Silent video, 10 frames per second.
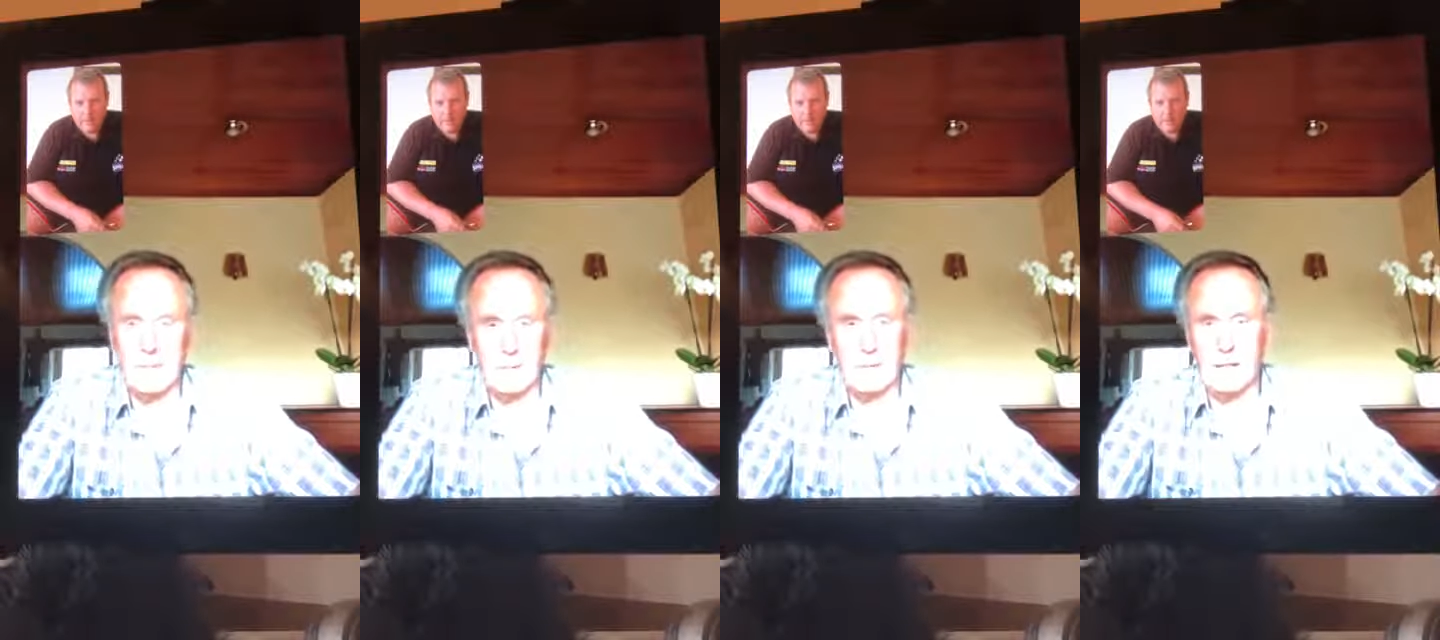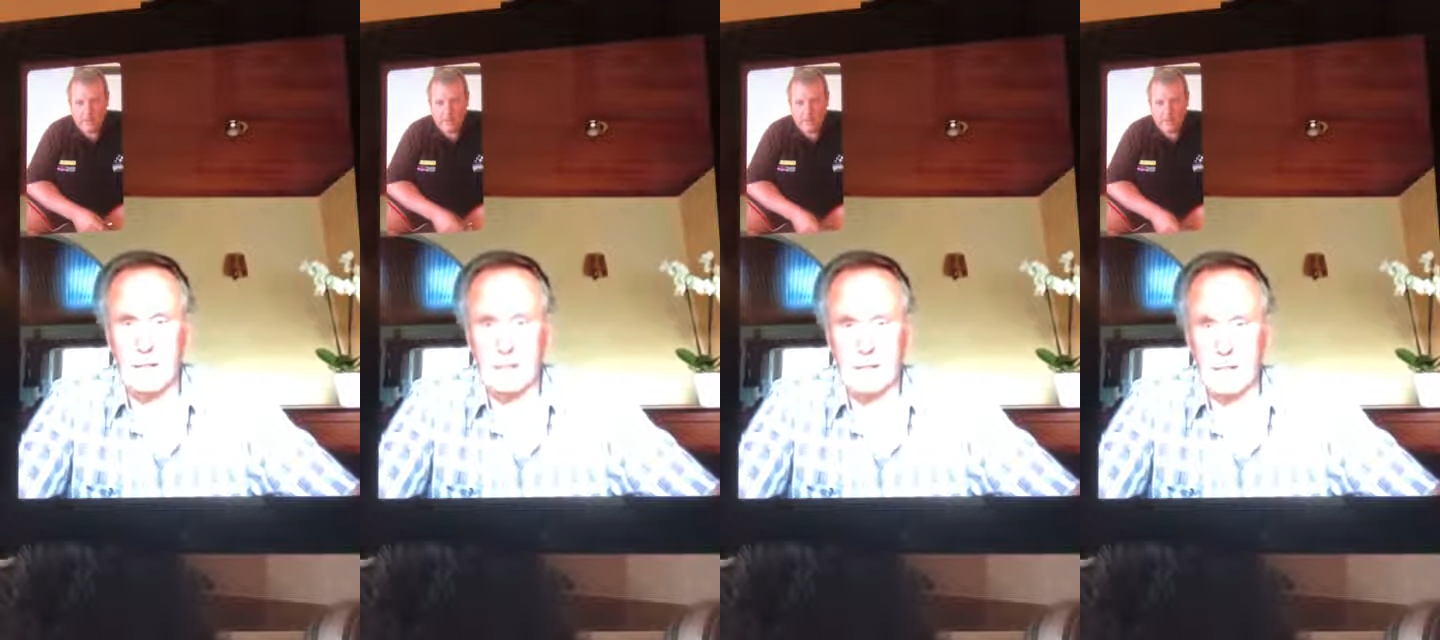Motor Club,
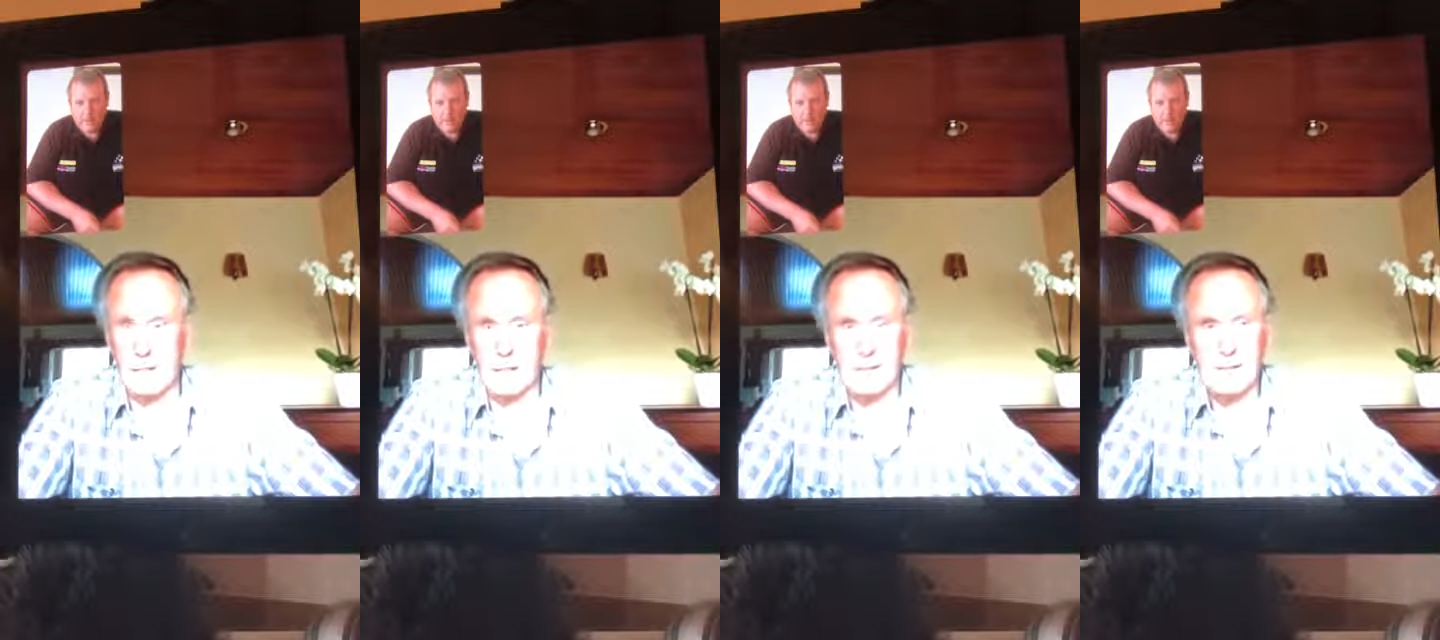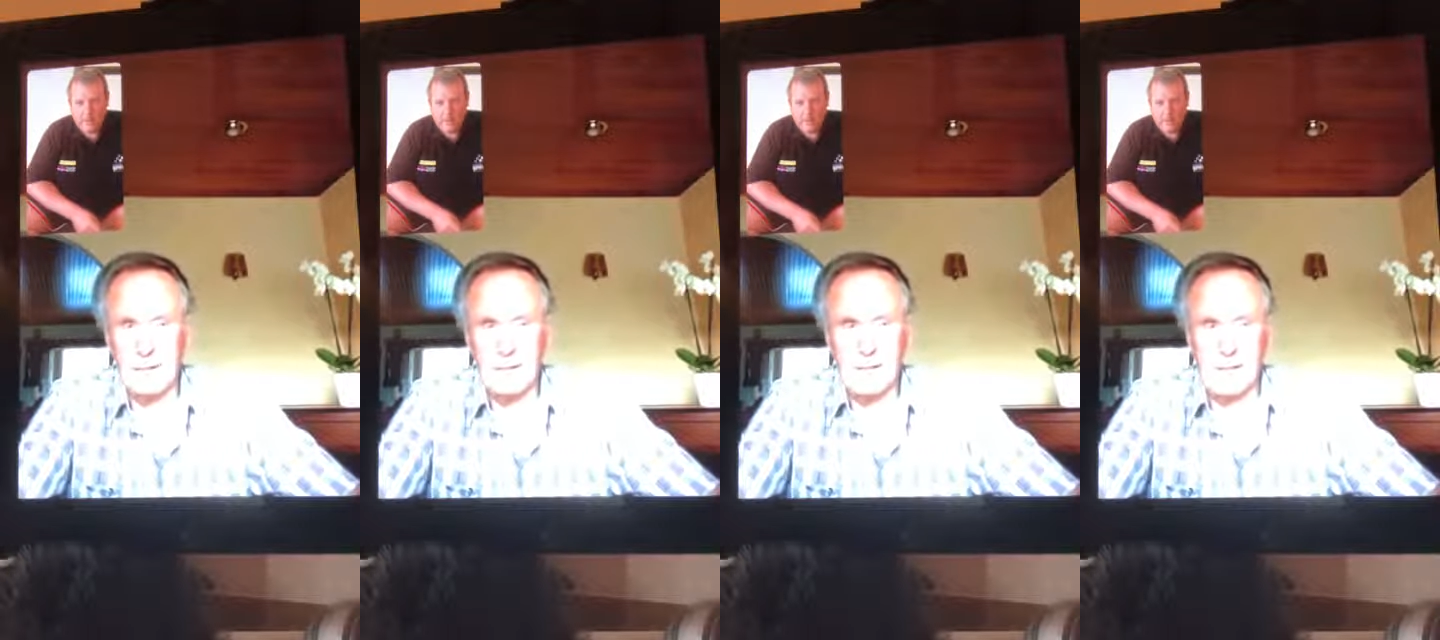who'd been a
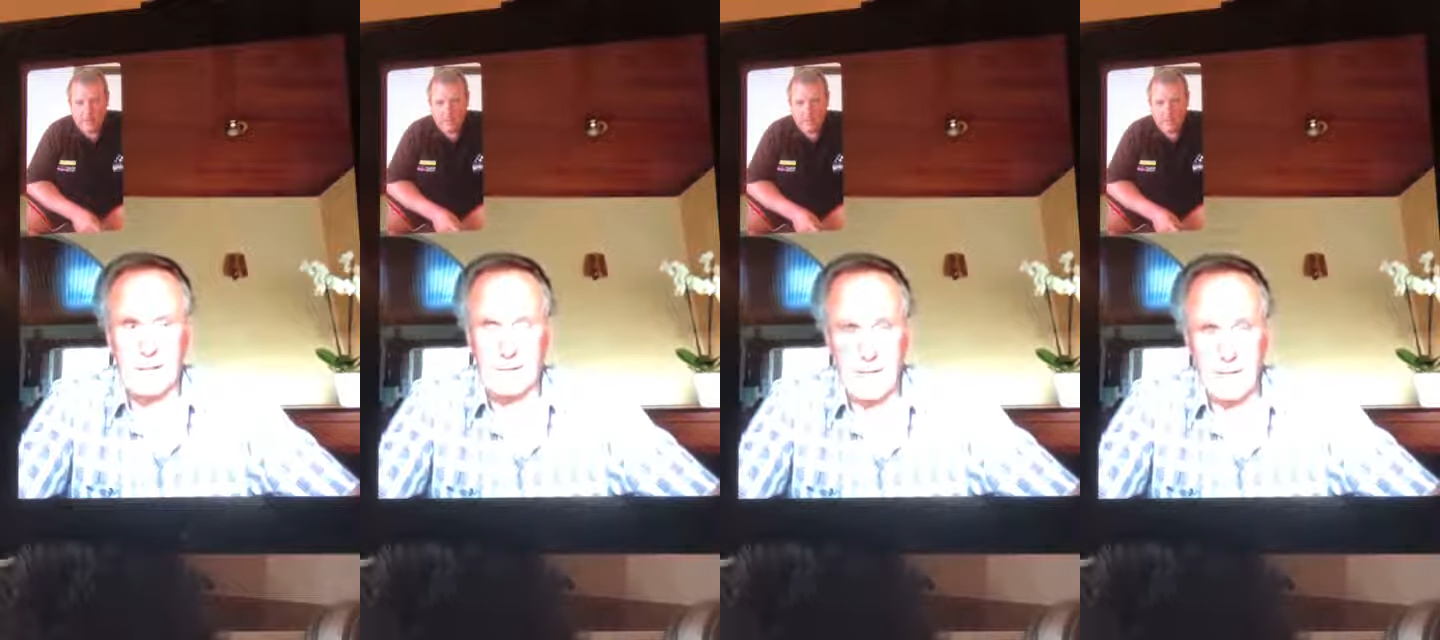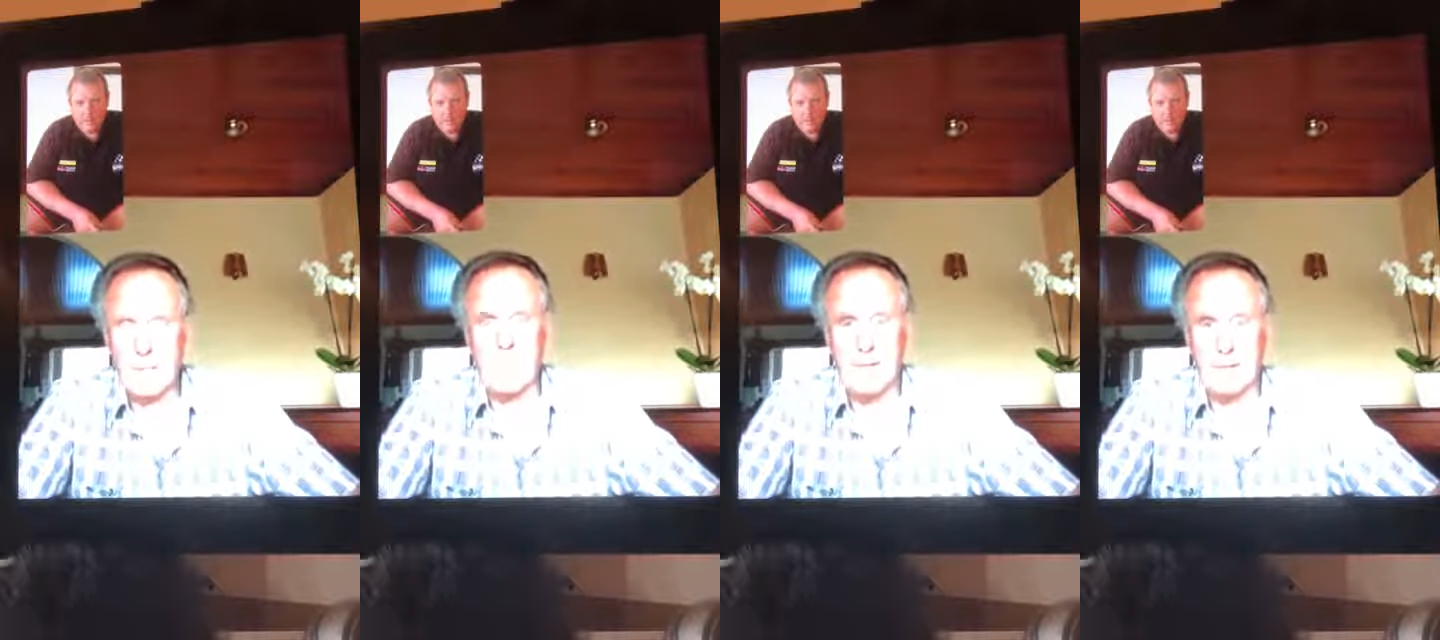keen
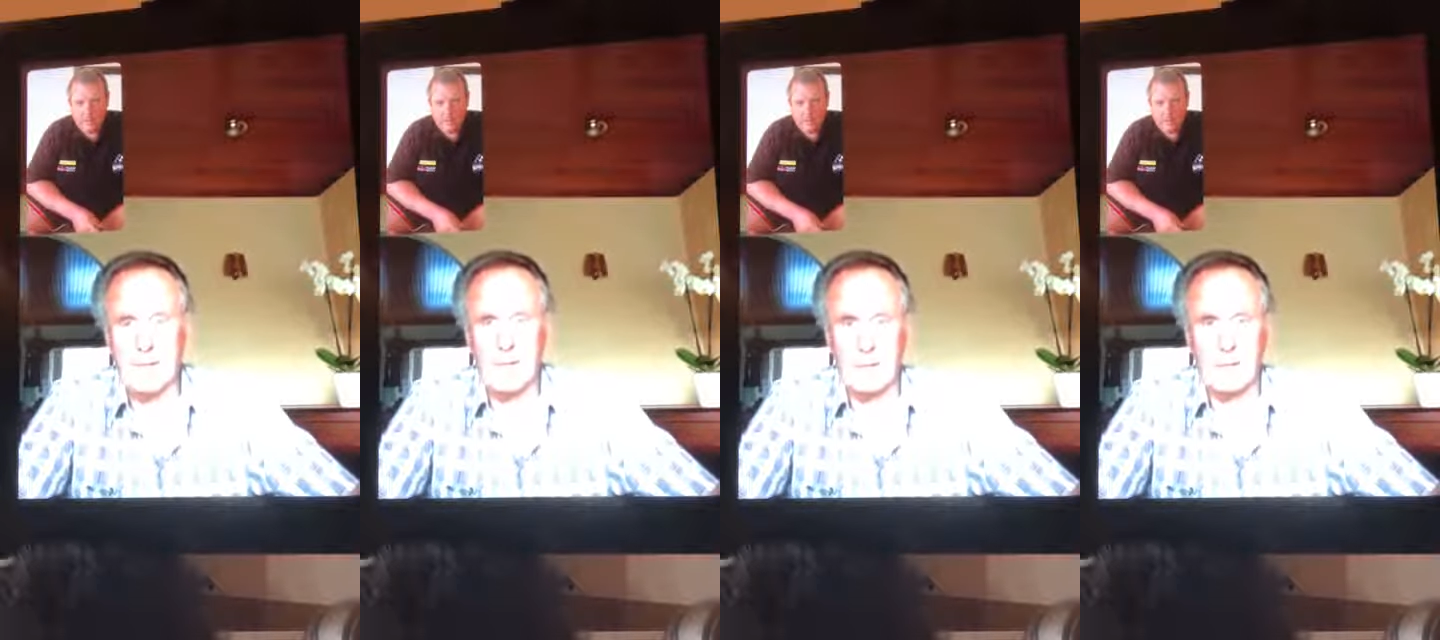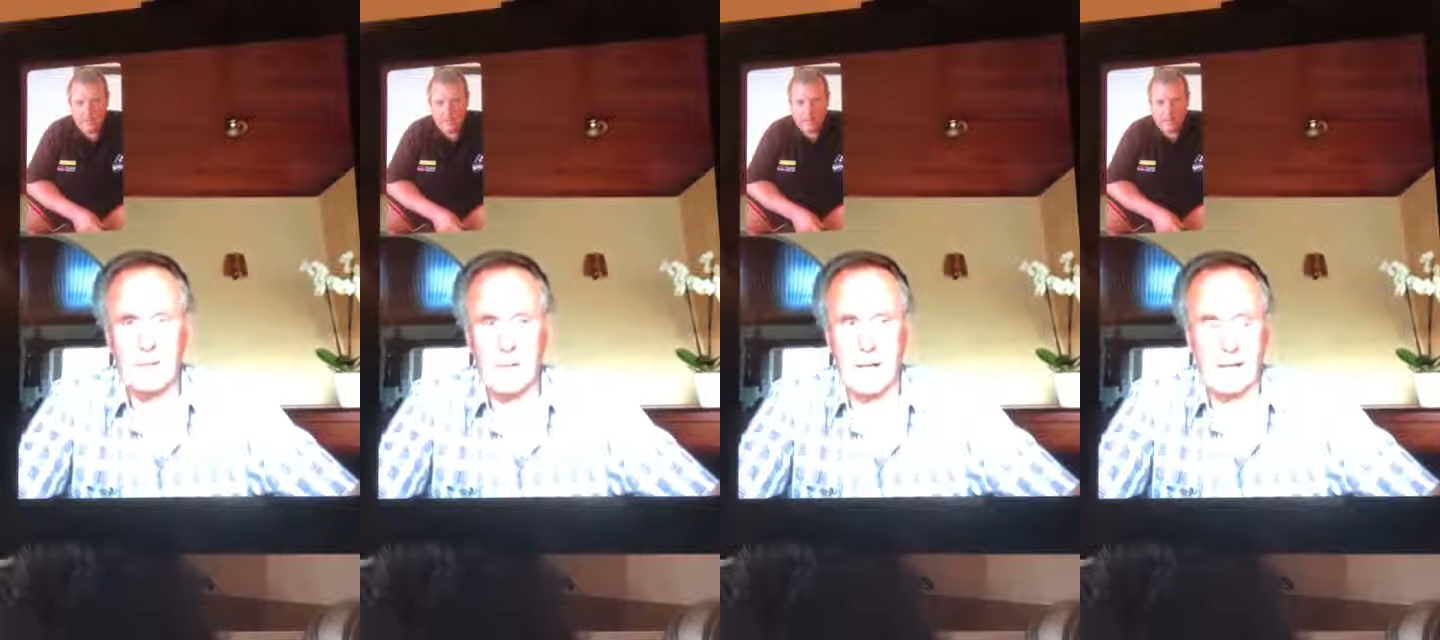competitor in Lurgan
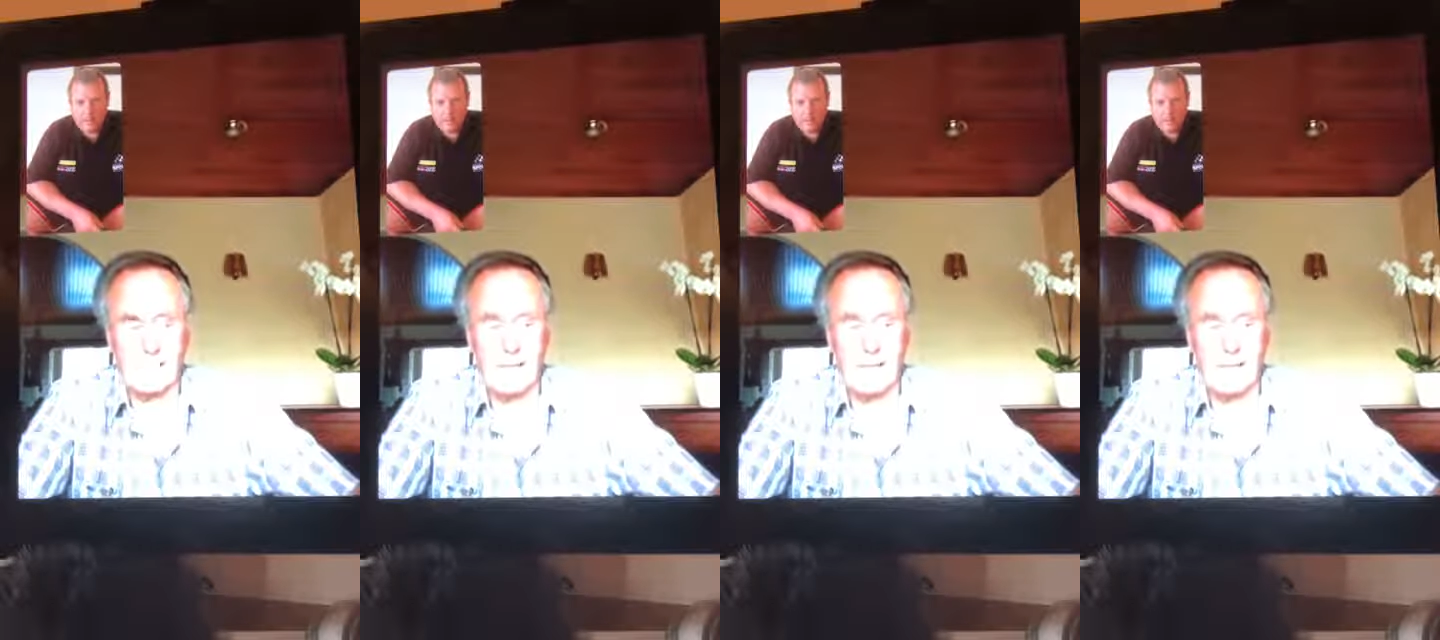Park as